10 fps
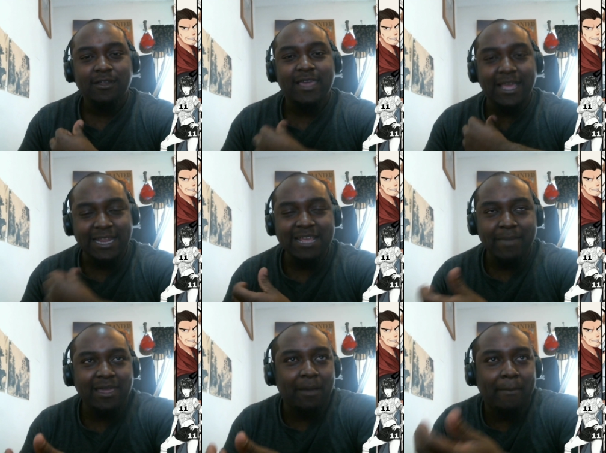Can he
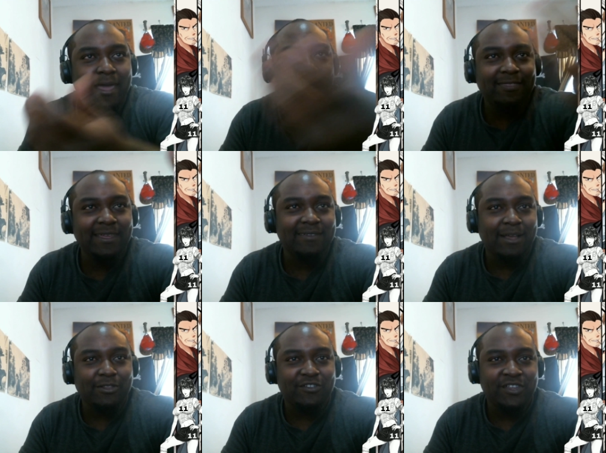make a mega thing? Is that
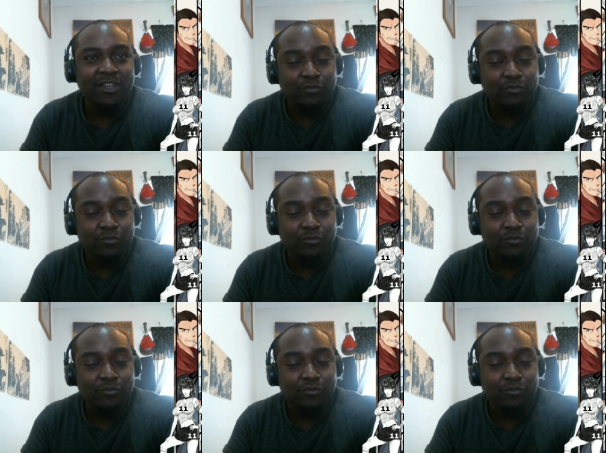what they're saying?